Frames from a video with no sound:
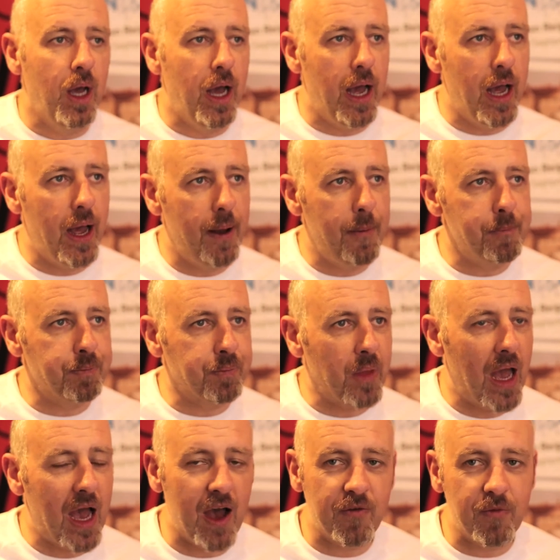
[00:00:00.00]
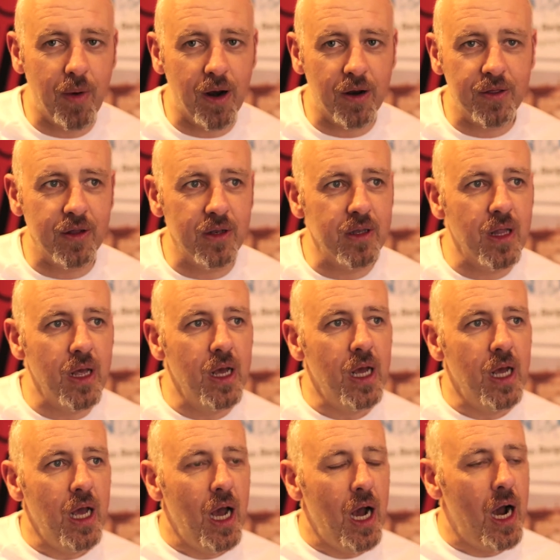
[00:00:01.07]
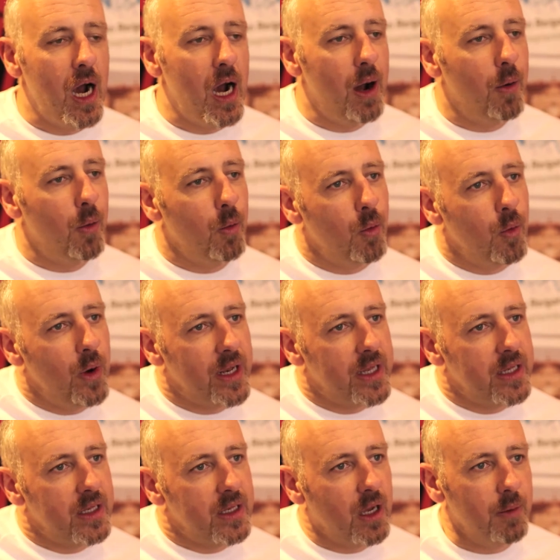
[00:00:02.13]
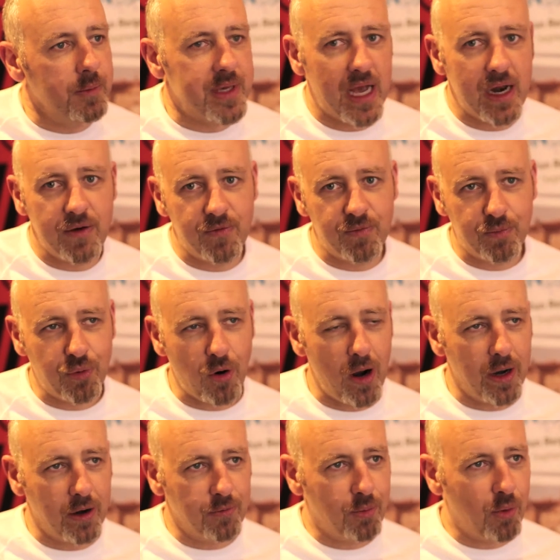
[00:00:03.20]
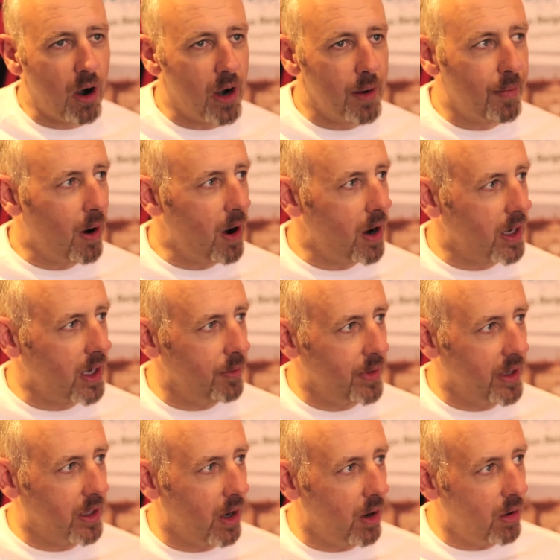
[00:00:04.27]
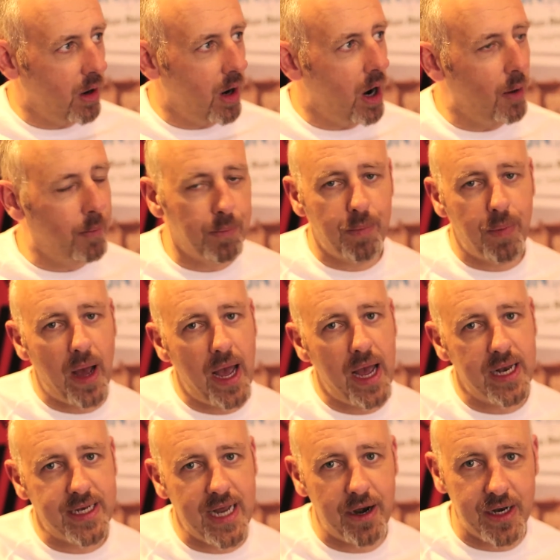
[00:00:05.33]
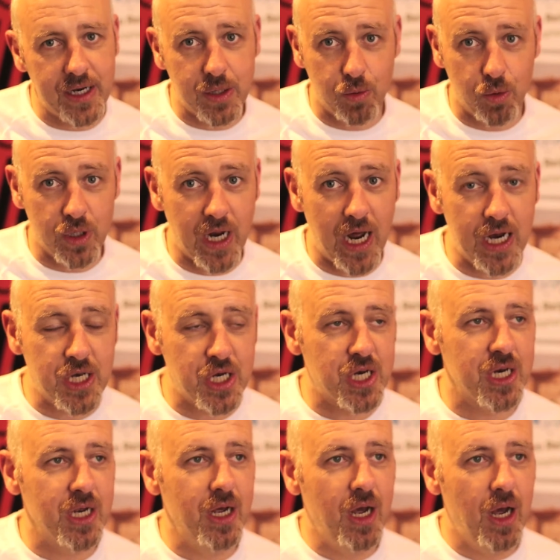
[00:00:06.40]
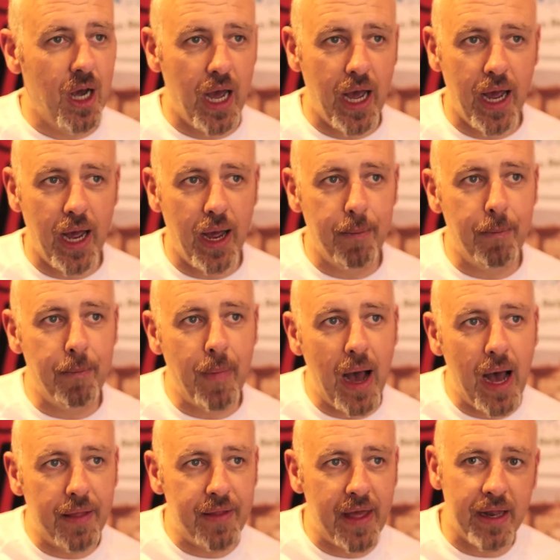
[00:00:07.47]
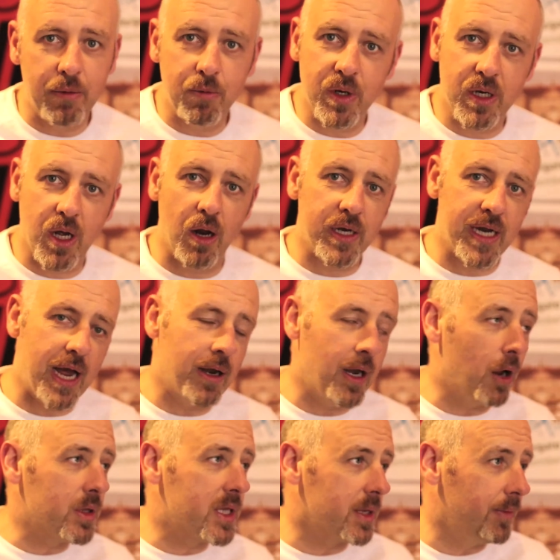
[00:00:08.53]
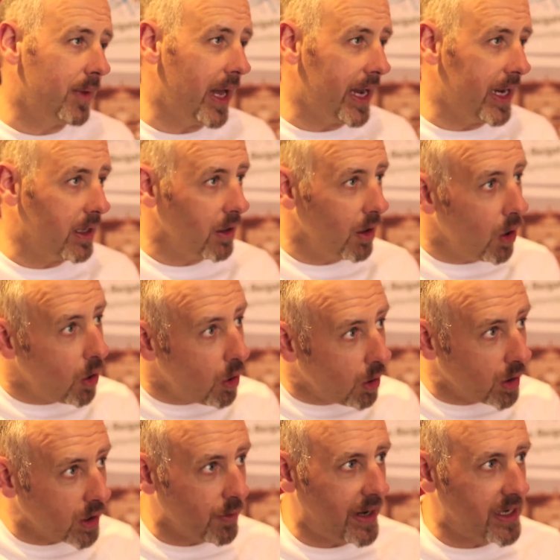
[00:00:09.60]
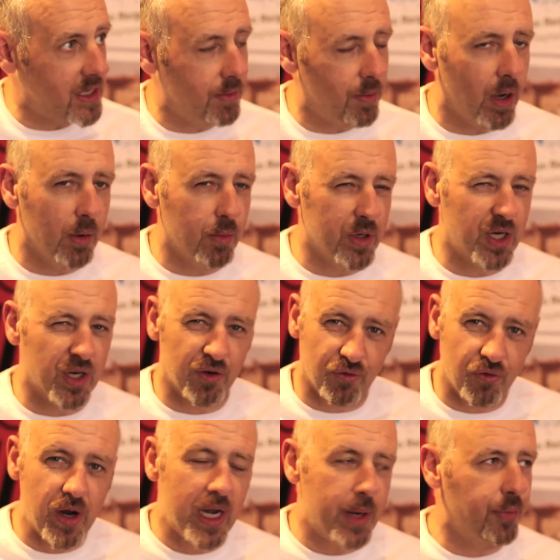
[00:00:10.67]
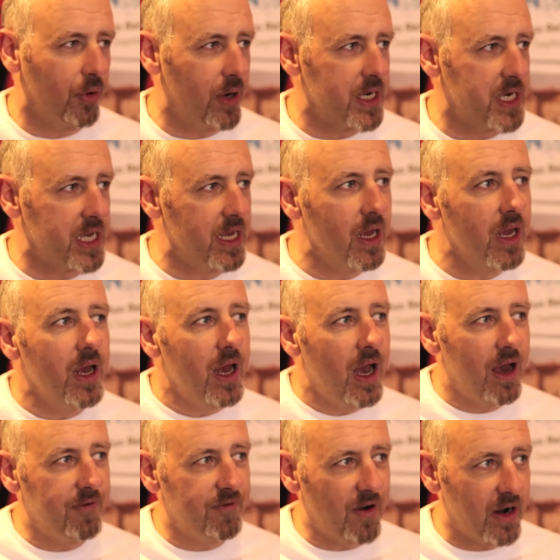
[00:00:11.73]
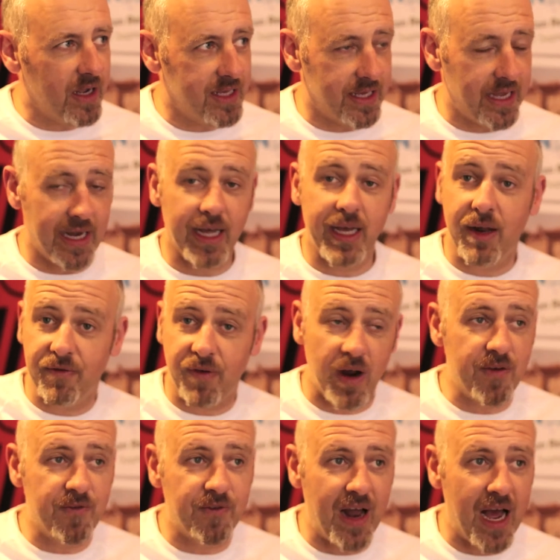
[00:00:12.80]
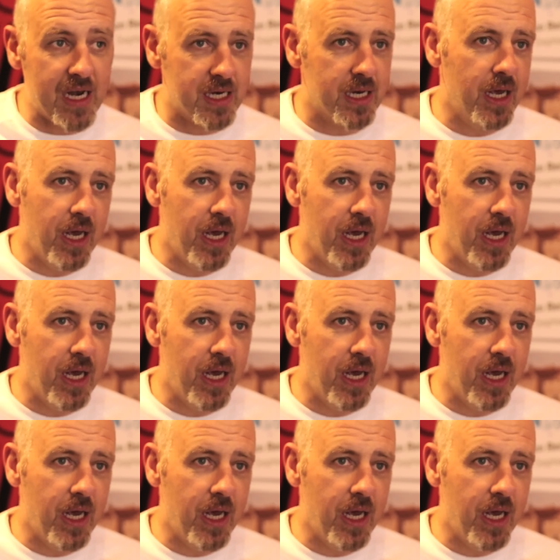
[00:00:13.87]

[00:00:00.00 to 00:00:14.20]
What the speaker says: half marathon. It comes out of Priory Park and we go up down into Woodhatch. And then we go down Lonesome Lane all the way to the bottom, which is really pretty and very scenic and very flat.